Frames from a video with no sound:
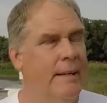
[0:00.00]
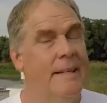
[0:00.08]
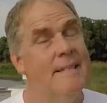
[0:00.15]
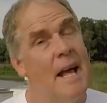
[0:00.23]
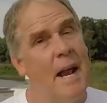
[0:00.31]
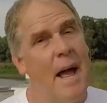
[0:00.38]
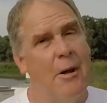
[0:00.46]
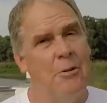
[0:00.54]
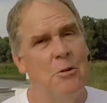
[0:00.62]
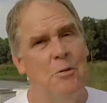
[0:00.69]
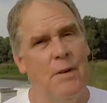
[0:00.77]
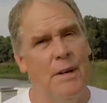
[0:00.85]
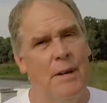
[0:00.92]
It's not a
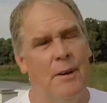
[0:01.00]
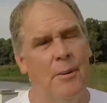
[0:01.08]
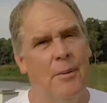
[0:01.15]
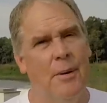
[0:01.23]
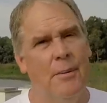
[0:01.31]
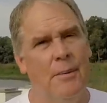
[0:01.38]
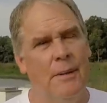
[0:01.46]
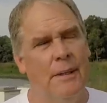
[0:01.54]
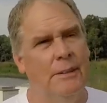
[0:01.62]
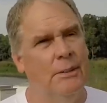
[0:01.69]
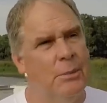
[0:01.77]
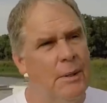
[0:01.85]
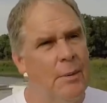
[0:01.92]
how-to video though.
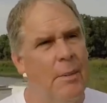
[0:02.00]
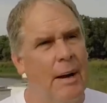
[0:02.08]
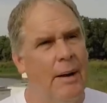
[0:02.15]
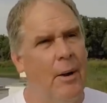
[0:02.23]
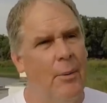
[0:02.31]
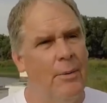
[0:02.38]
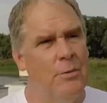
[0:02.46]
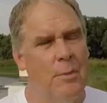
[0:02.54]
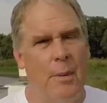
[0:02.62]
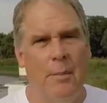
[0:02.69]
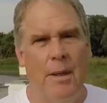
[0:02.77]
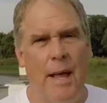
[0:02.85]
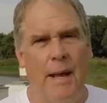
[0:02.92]
I just want everybody to always
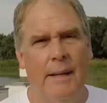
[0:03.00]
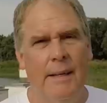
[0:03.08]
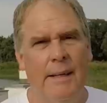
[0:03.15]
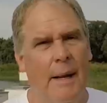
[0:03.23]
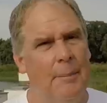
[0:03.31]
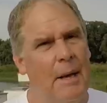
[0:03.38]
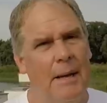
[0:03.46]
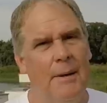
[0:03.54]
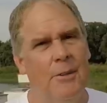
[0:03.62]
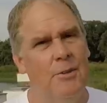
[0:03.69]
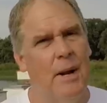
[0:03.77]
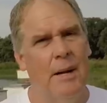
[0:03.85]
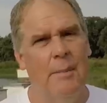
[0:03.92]
remember that. I'm not
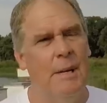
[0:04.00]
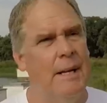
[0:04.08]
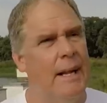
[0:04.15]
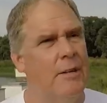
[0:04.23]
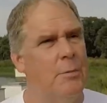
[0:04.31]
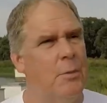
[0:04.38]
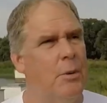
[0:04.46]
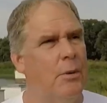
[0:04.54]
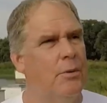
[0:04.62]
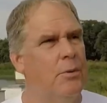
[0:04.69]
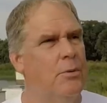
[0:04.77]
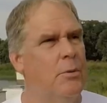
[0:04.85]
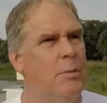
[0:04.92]
here trying to be an expert on
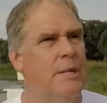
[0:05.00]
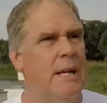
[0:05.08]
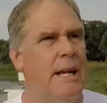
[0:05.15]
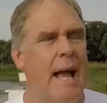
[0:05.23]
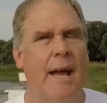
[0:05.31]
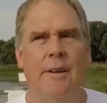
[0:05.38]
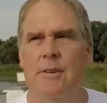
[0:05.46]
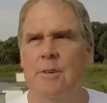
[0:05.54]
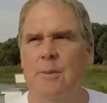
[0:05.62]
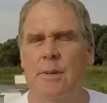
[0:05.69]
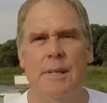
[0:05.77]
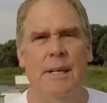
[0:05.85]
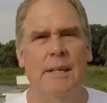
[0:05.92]
YouTube and tell you how you're
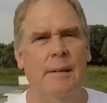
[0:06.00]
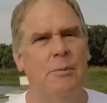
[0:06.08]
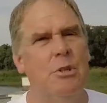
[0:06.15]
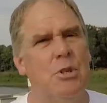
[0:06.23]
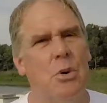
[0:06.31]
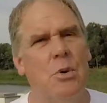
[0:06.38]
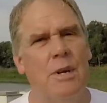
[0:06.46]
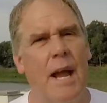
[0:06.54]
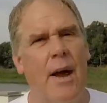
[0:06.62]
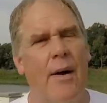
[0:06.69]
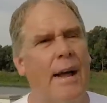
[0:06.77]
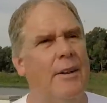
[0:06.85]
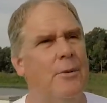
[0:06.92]
doing things. I'm just showing you
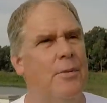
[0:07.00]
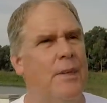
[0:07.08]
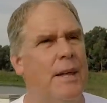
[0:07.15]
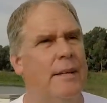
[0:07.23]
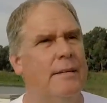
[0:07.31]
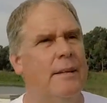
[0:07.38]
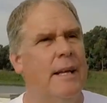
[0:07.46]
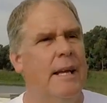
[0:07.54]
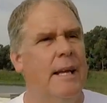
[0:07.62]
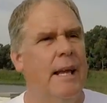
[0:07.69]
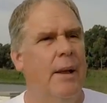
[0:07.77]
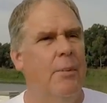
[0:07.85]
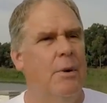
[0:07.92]
how I do things
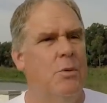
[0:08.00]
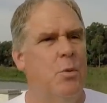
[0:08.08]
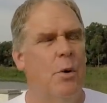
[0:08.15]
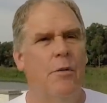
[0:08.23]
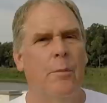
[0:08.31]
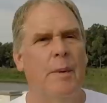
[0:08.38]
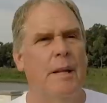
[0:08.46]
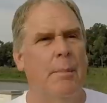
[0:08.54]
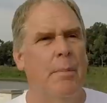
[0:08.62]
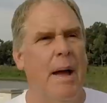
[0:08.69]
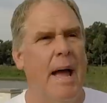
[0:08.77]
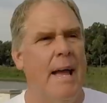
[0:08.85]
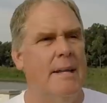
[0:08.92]
and what has worked for me in the
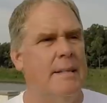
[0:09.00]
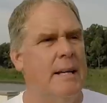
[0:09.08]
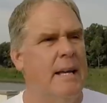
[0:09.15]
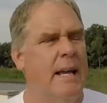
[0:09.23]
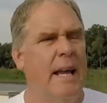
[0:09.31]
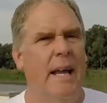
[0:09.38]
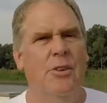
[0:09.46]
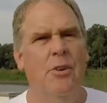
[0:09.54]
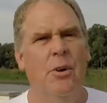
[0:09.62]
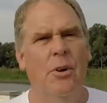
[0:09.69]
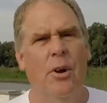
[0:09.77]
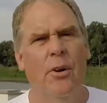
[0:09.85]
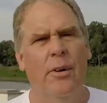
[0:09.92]
past. And
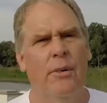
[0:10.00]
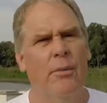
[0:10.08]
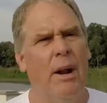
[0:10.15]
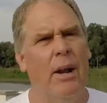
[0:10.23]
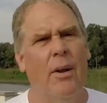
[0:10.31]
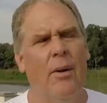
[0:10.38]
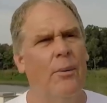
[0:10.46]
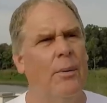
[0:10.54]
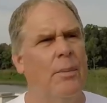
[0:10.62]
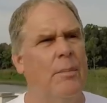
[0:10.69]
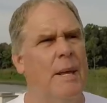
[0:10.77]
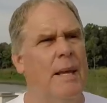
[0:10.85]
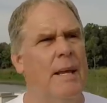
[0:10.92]
you're learning right along
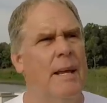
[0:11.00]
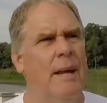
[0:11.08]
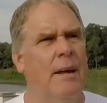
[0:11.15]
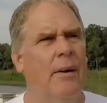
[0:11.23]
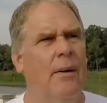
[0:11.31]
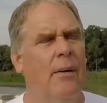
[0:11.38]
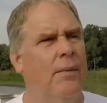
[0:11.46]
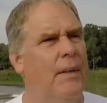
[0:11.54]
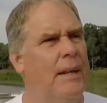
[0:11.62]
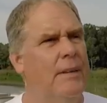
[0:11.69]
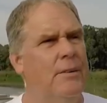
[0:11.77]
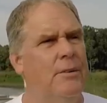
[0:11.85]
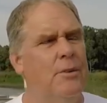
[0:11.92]
with me on
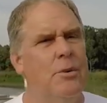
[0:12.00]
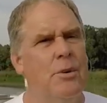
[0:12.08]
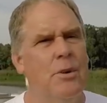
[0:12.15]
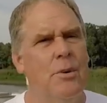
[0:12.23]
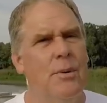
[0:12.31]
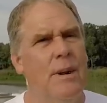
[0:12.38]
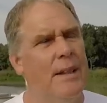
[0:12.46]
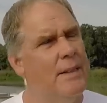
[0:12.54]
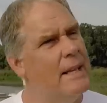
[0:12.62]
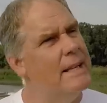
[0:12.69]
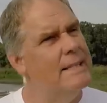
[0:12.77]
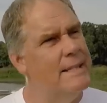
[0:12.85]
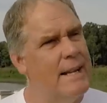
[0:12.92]
things to do and
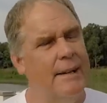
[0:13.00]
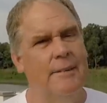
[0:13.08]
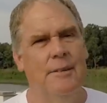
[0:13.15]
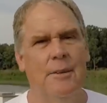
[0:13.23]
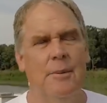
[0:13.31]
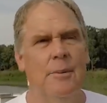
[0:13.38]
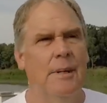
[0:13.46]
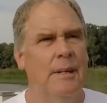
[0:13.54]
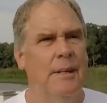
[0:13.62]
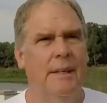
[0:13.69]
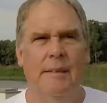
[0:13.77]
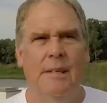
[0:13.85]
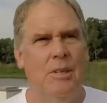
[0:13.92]
things not to do.
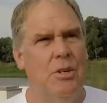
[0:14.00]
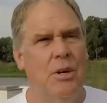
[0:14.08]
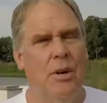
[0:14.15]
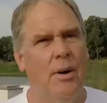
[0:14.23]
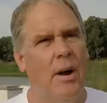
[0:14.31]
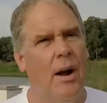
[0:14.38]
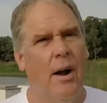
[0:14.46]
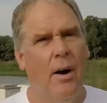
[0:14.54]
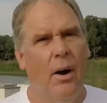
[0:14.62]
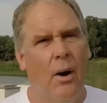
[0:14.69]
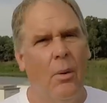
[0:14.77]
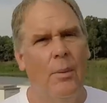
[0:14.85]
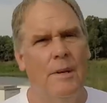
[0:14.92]
Because each year I
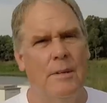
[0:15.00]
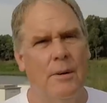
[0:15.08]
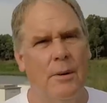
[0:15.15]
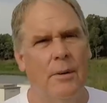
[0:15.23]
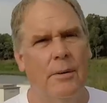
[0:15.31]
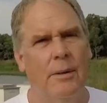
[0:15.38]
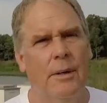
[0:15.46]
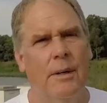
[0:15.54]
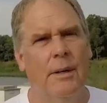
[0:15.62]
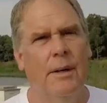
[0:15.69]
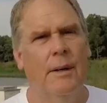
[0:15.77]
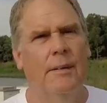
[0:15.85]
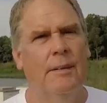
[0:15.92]
always learn
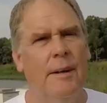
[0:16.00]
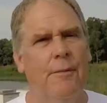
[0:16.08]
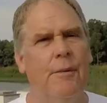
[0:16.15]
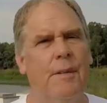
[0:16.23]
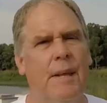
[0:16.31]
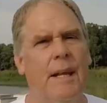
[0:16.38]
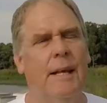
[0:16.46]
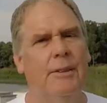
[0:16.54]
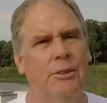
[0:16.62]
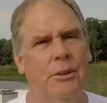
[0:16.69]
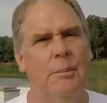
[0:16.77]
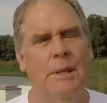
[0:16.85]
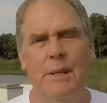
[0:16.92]
a different thing I
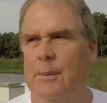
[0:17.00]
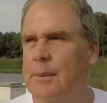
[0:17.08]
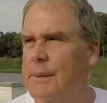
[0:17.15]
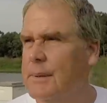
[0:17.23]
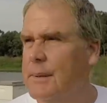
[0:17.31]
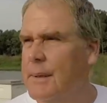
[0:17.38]
shouldn't be doing.